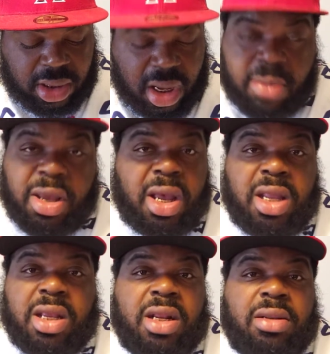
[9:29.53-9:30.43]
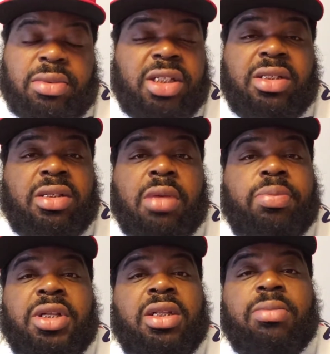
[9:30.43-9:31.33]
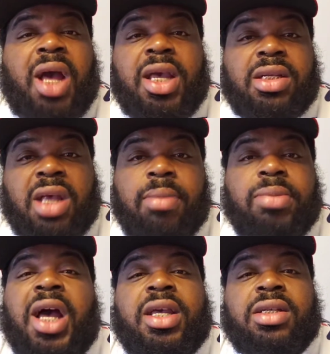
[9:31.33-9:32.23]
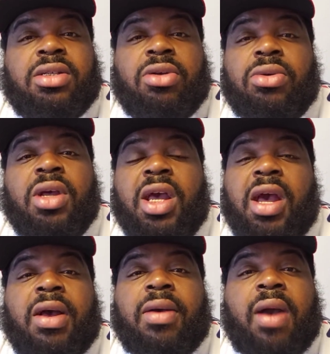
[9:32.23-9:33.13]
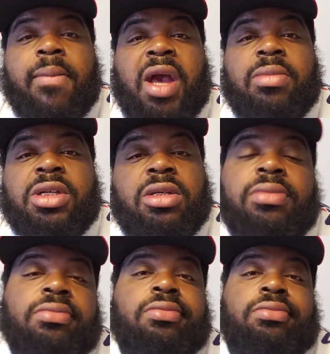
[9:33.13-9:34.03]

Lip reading: And then this is completely biased. I'm biased, so I might be.